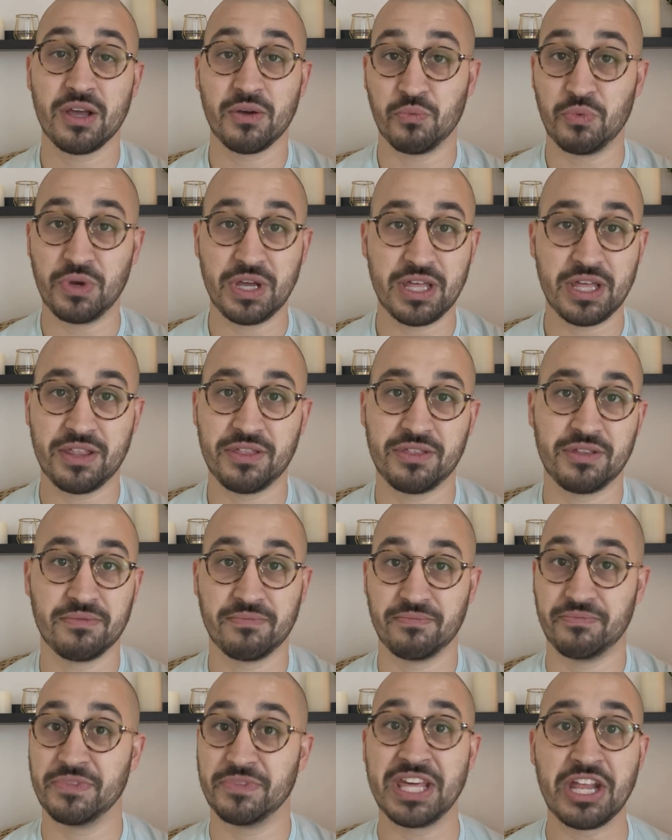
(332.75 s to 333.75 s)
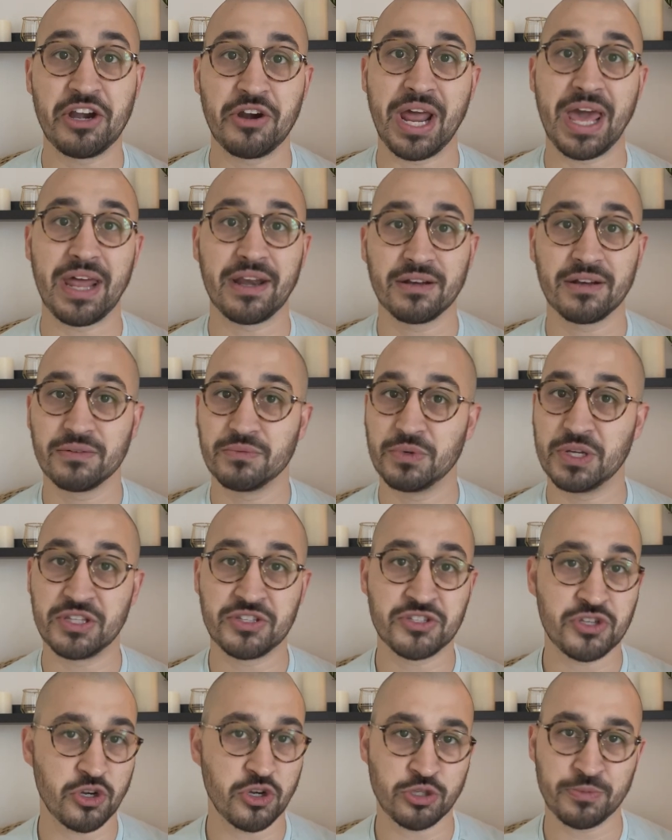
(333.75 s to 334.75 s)
with the internet, with
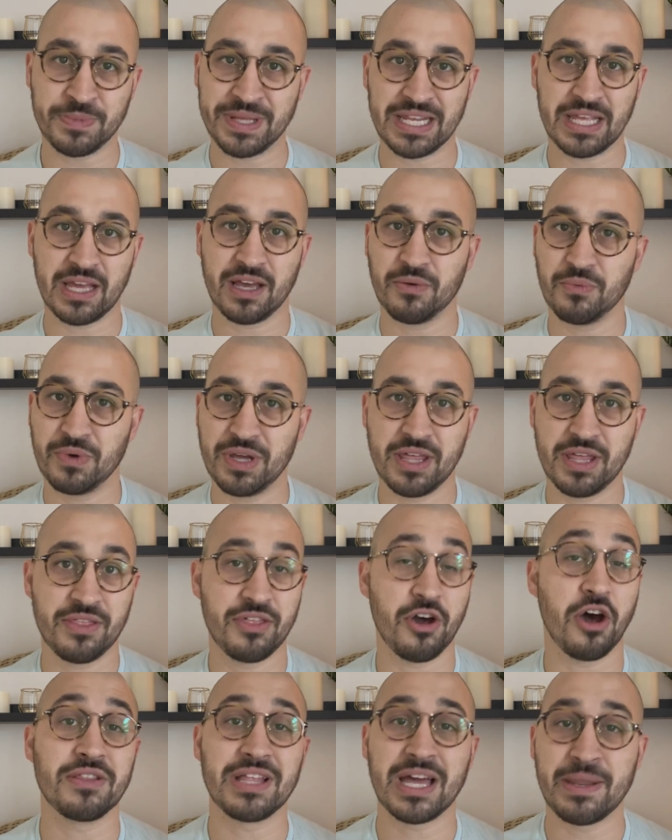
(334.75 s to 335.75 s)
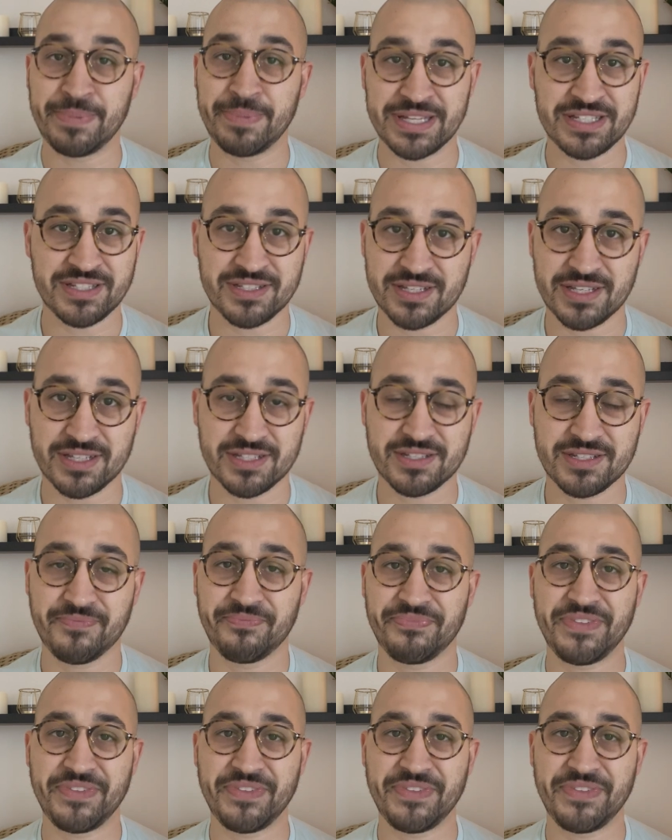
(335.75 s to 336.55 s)
social media, with online businesses.